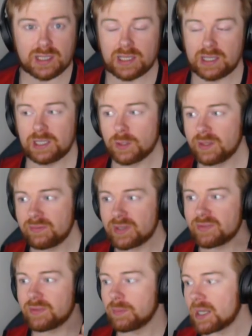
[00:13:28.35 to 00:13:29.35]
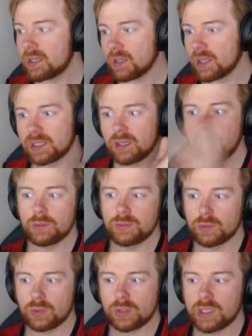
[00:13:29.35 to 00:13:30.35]
And it, you know, even if it meant like, oh,
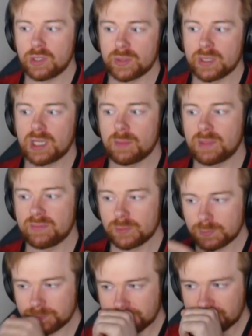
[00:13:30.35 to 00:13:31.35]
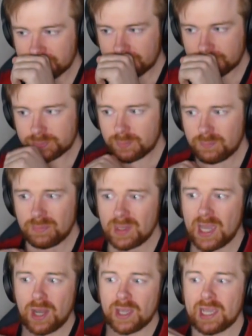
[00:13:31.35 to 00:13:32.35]
you're locking your income level,
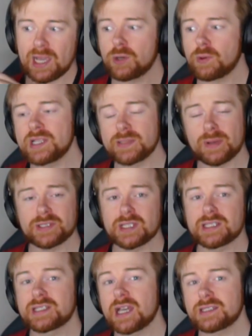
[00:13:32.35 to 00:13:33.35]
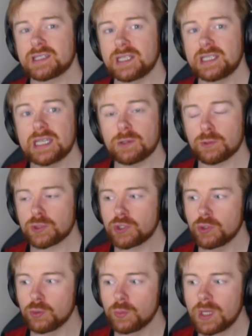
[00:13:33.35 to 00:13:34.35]
and I get a crazy amount of success in a year or
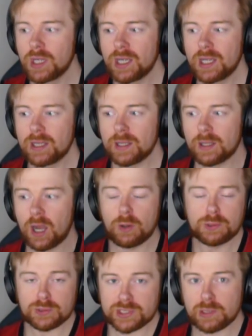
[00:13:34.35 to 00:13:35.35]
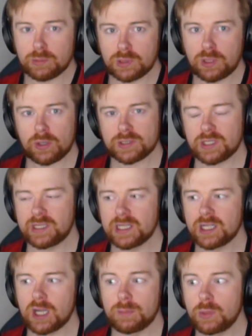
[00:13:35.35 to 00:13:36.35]
two, oh, you're still locked to the
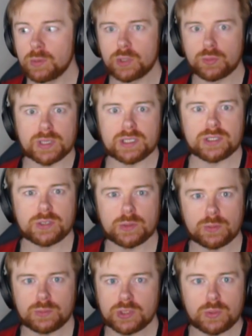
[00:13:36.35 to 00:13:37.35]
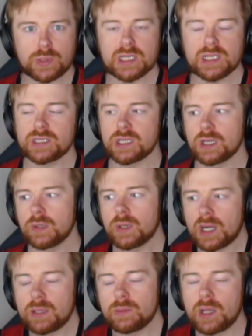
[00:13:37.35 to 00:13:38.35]
income you agreed to 2 years ago.
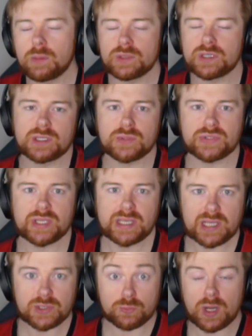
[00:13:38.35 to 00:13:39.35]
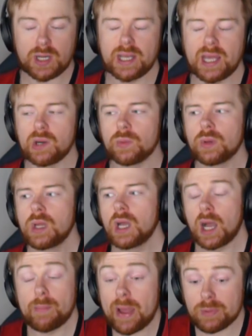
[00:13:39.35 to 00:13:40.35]
I would still say yes right now.
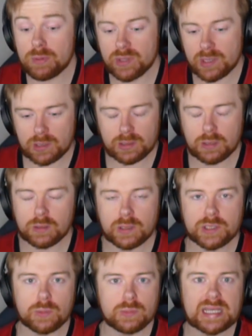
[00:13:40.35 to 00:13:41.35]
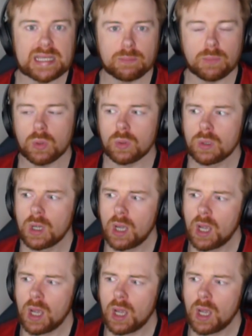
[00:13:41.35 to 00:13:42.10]
I'm happy with it. You know, I don't need more.